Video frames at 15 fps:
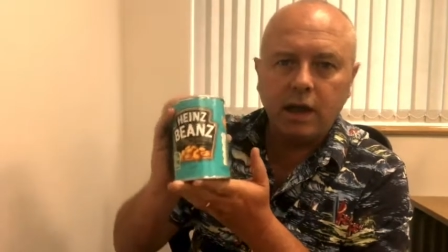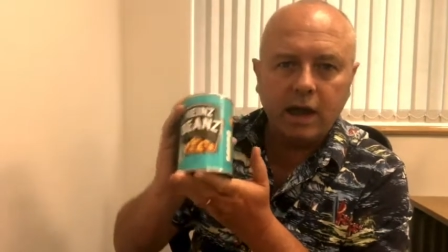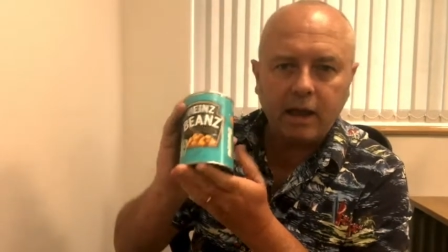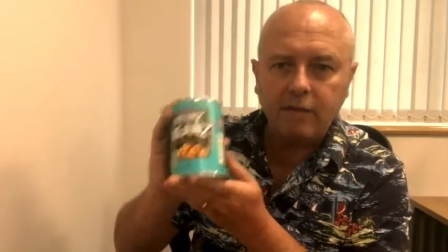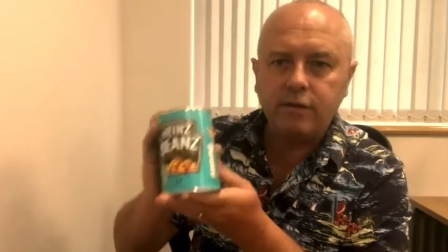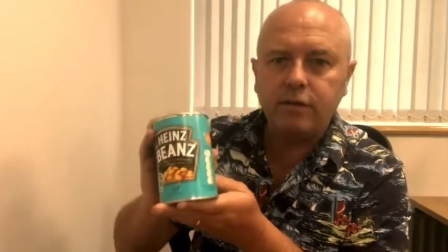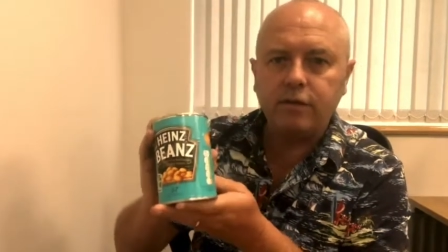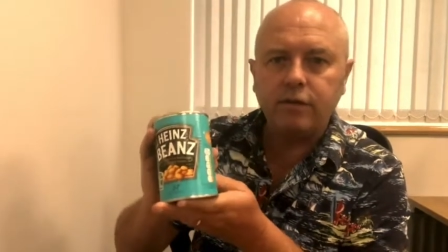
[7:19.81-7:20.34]

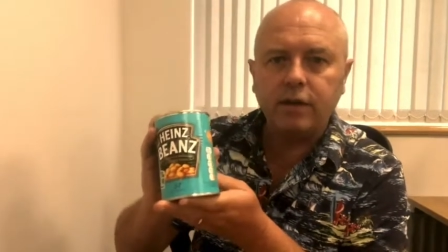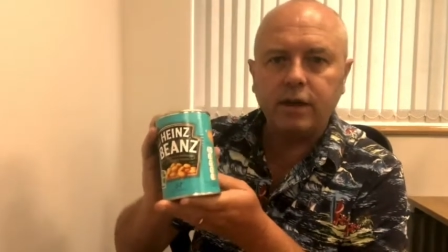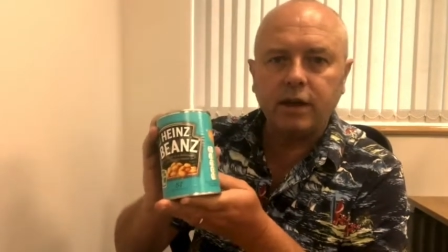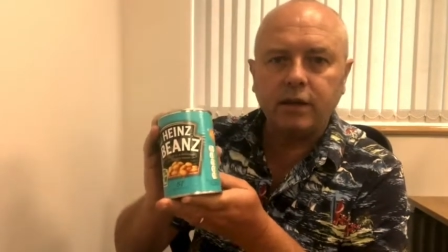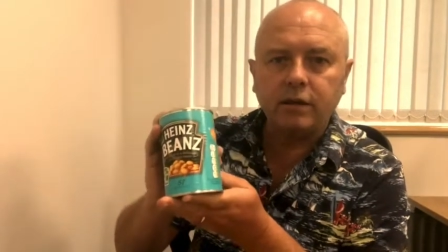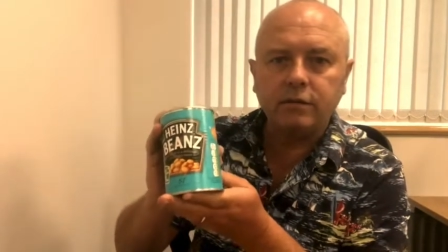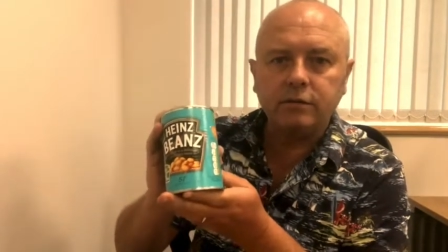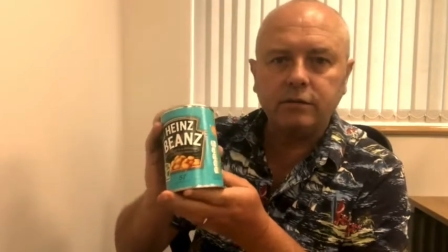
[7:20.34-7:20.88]

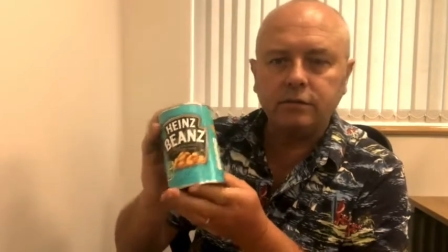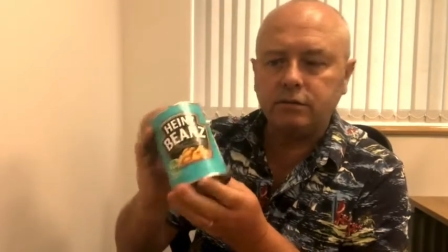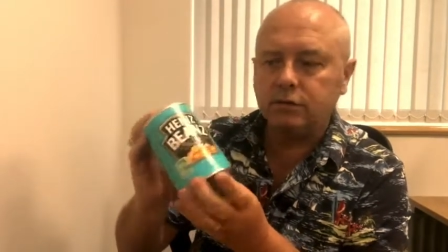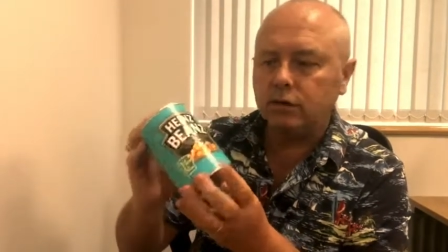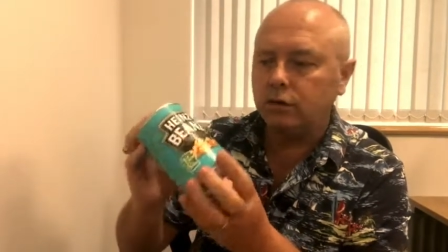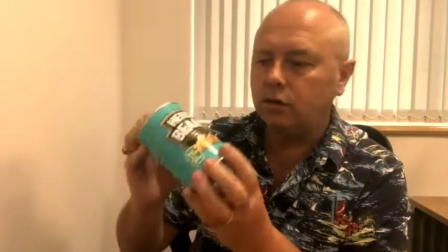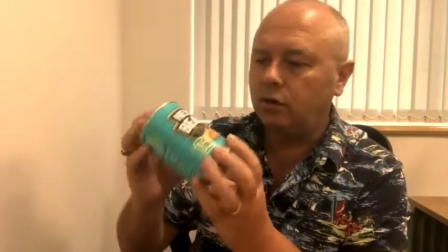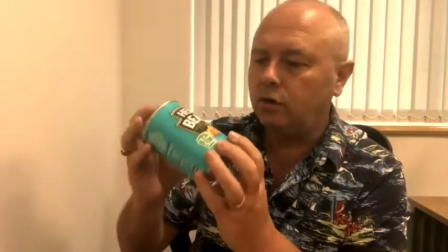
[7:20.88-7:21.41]
everything,
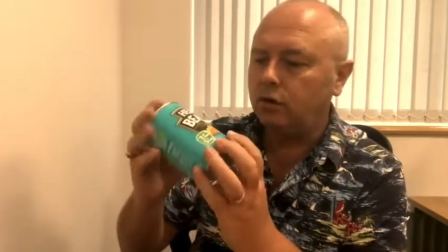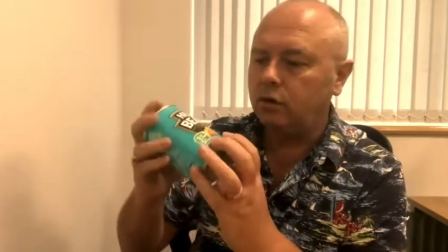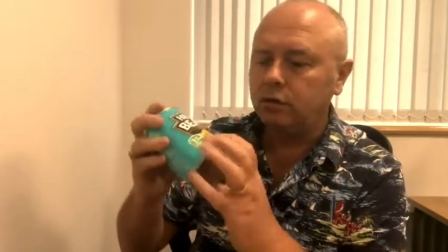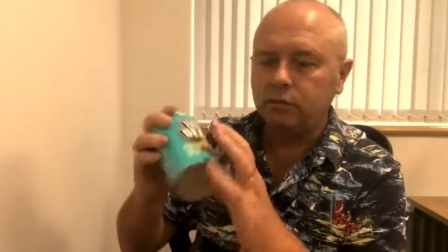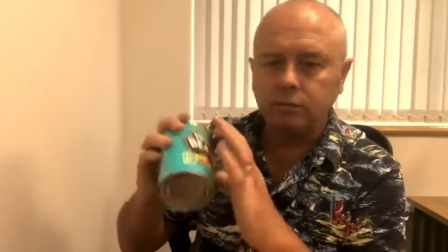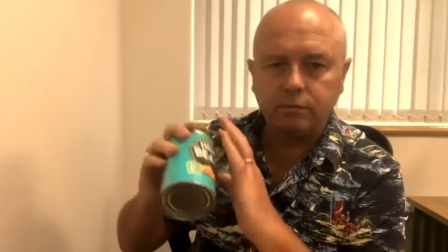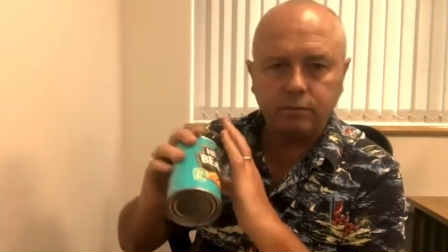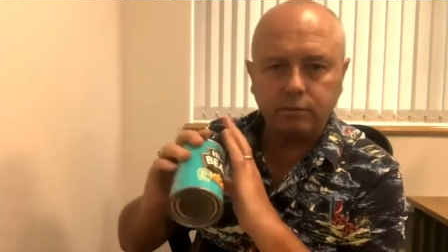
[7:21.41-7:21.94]
the
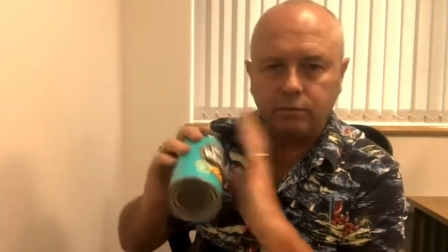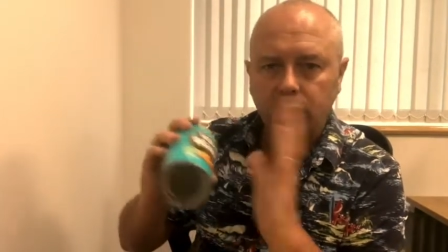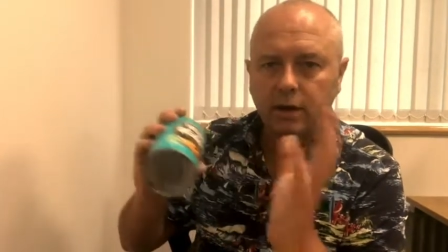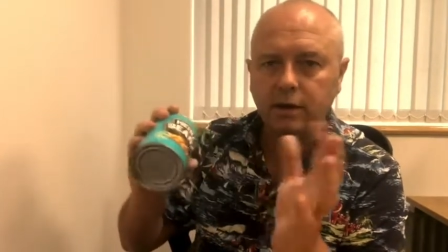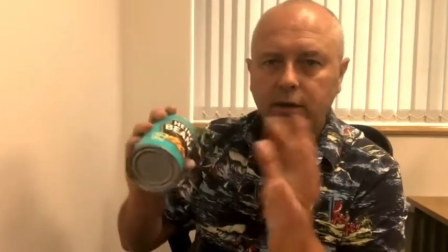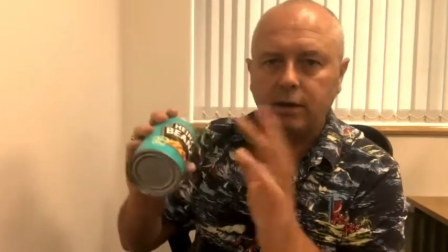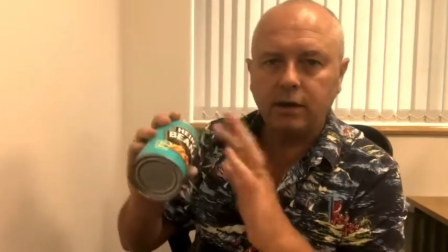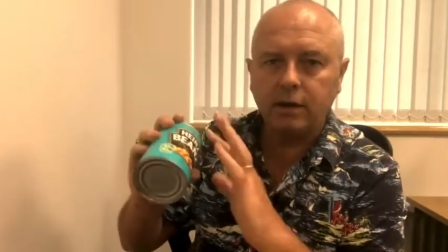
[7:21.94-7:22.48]
whole
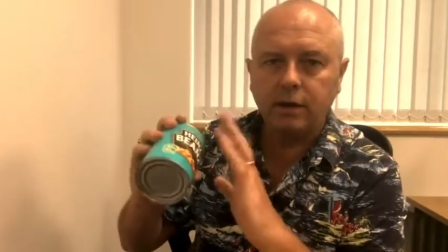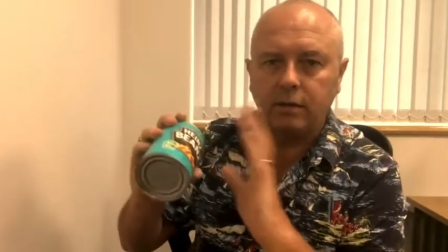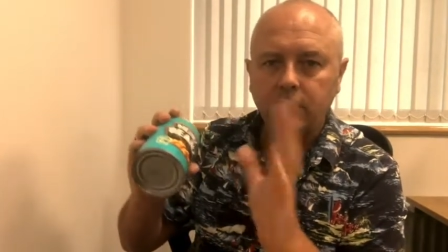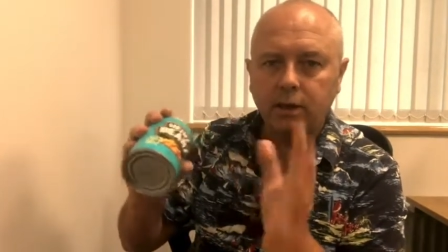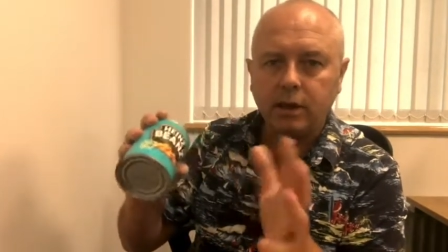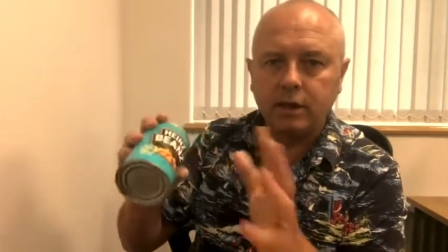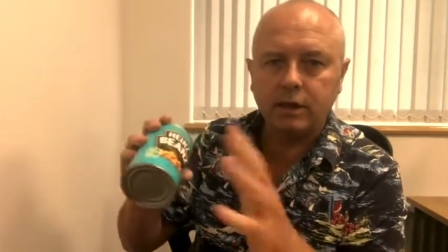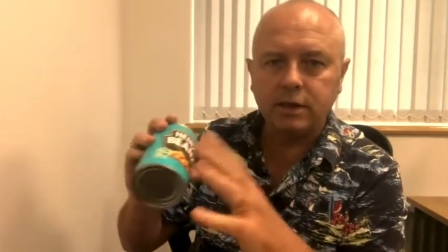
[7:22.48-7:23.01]
branding, the
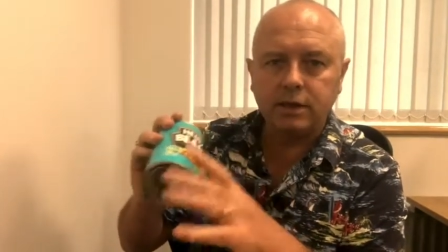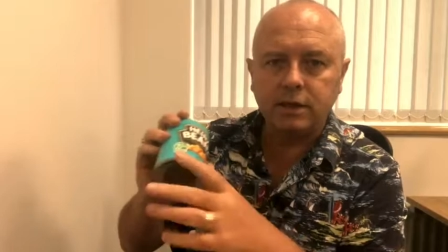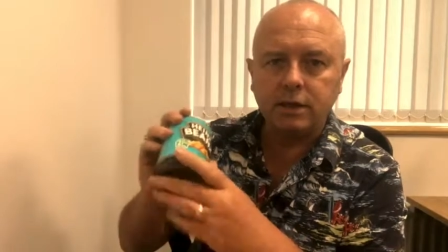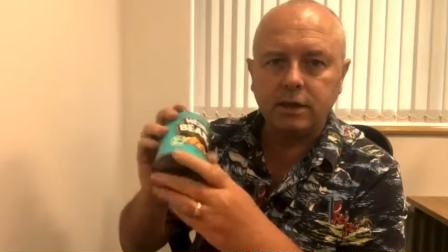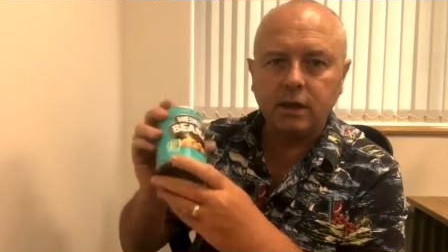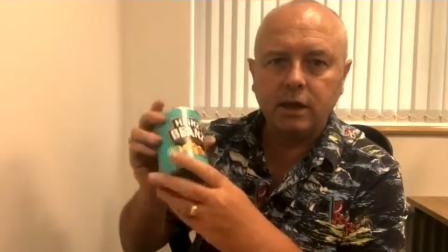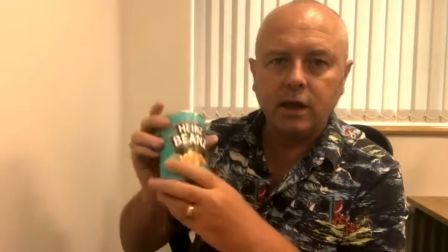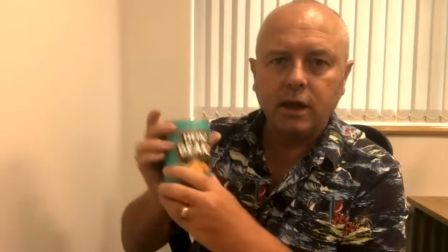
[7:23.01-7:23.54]
marketing,